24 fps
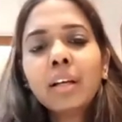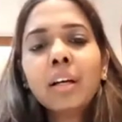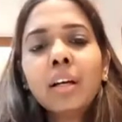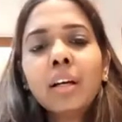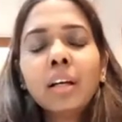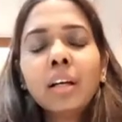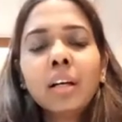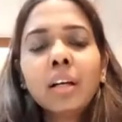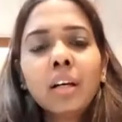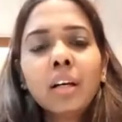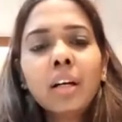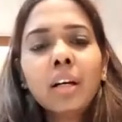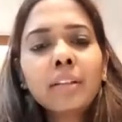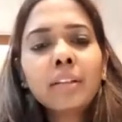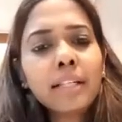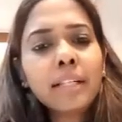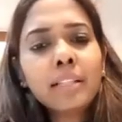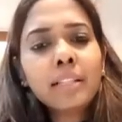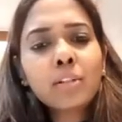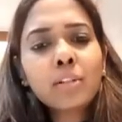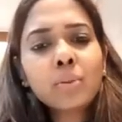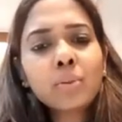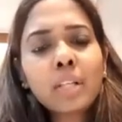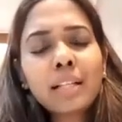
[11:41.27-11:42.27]
all right
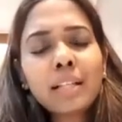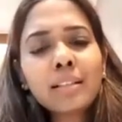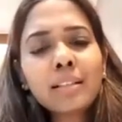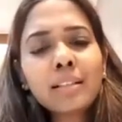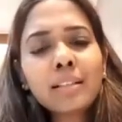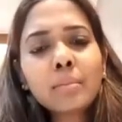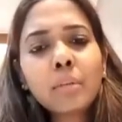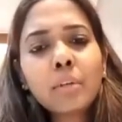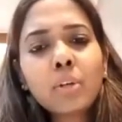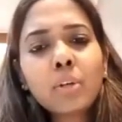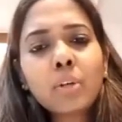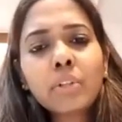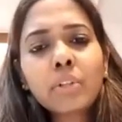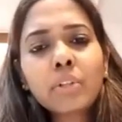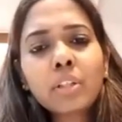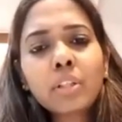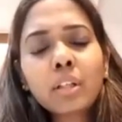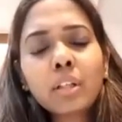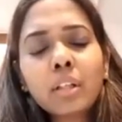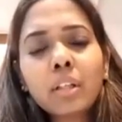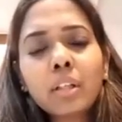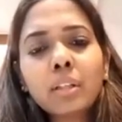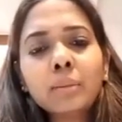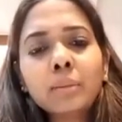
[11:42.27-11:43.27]
so that's about
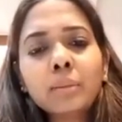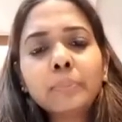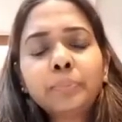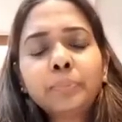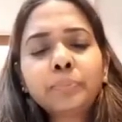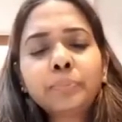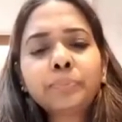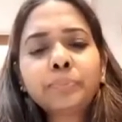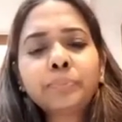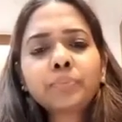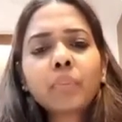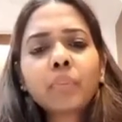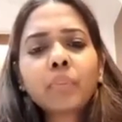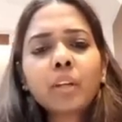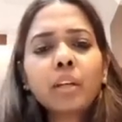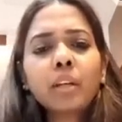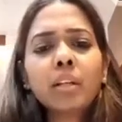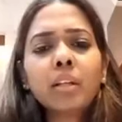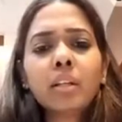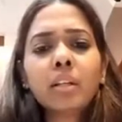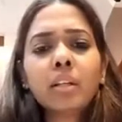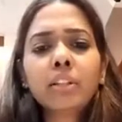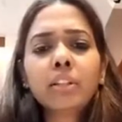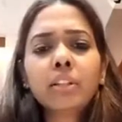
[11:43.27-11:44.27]
uh, uh,
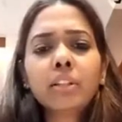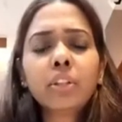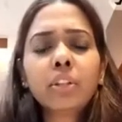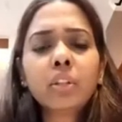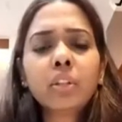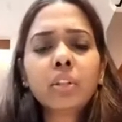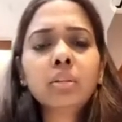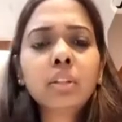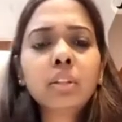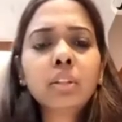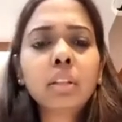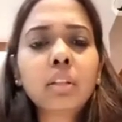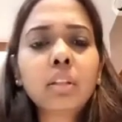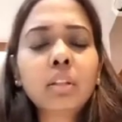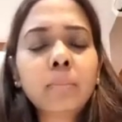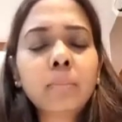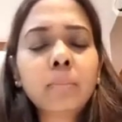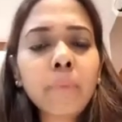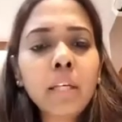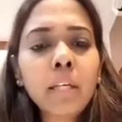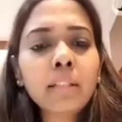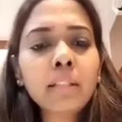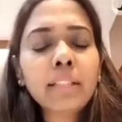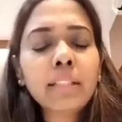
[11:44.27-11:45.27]
you know the
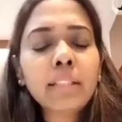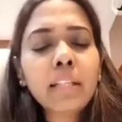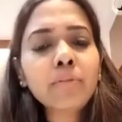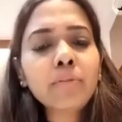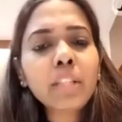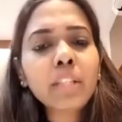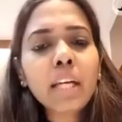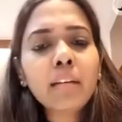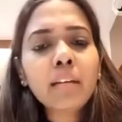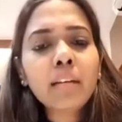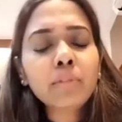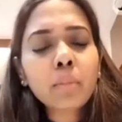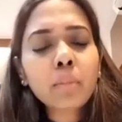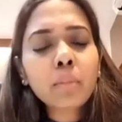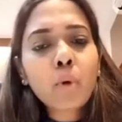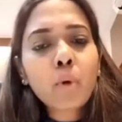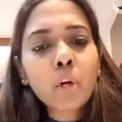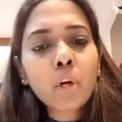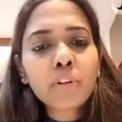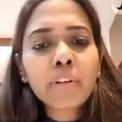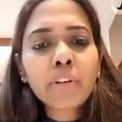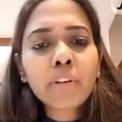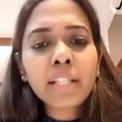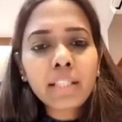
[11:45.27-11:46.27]
then we have the
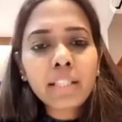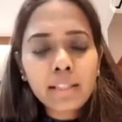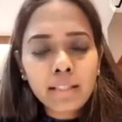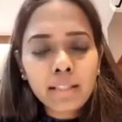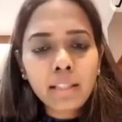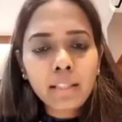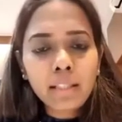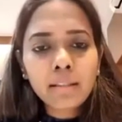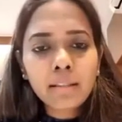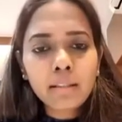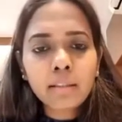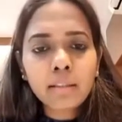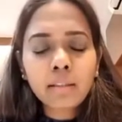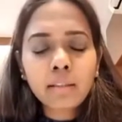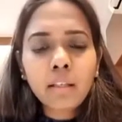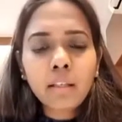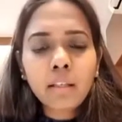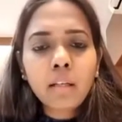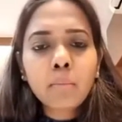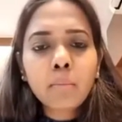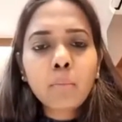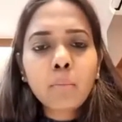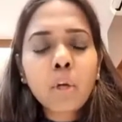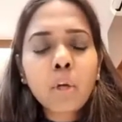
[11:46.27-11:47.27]
moderate disease
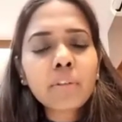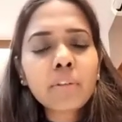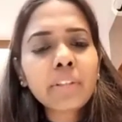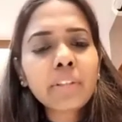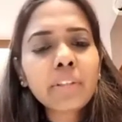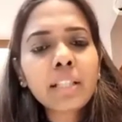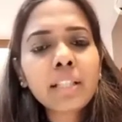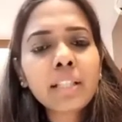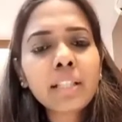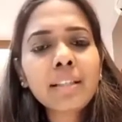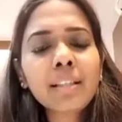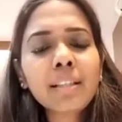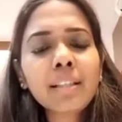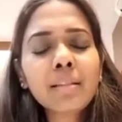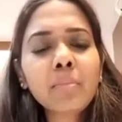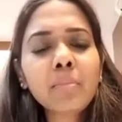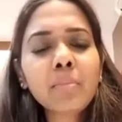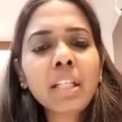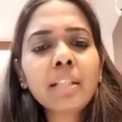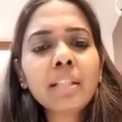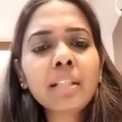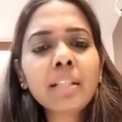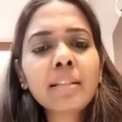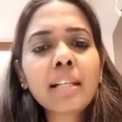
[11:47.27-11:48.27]
moderate disease
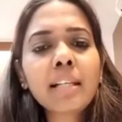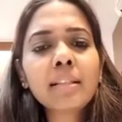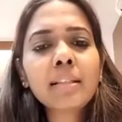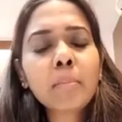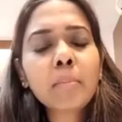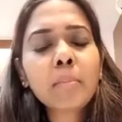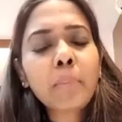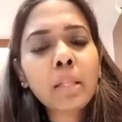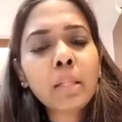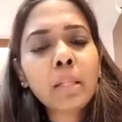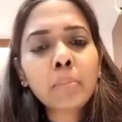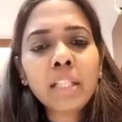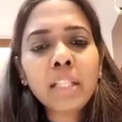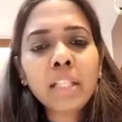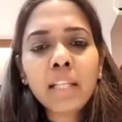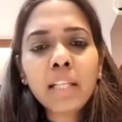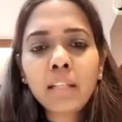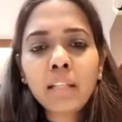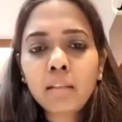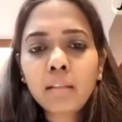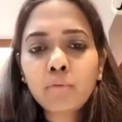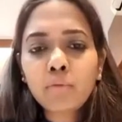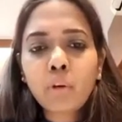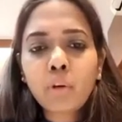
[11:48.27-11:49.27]
means there is a pulmonary
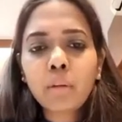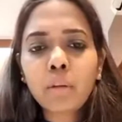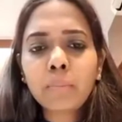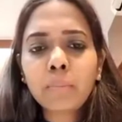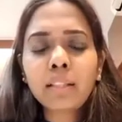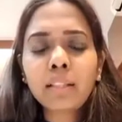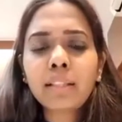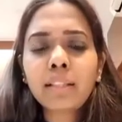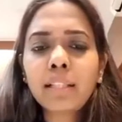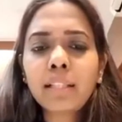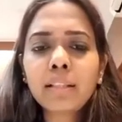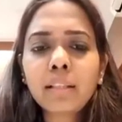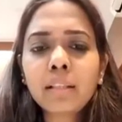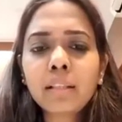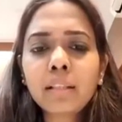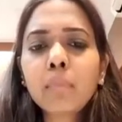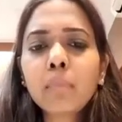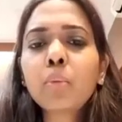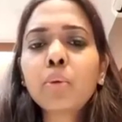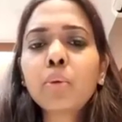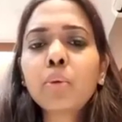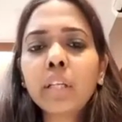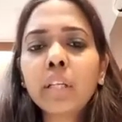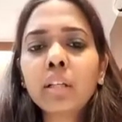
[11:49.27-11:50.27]
involvement there is
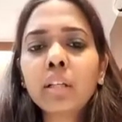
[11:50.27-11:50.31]
pneumonia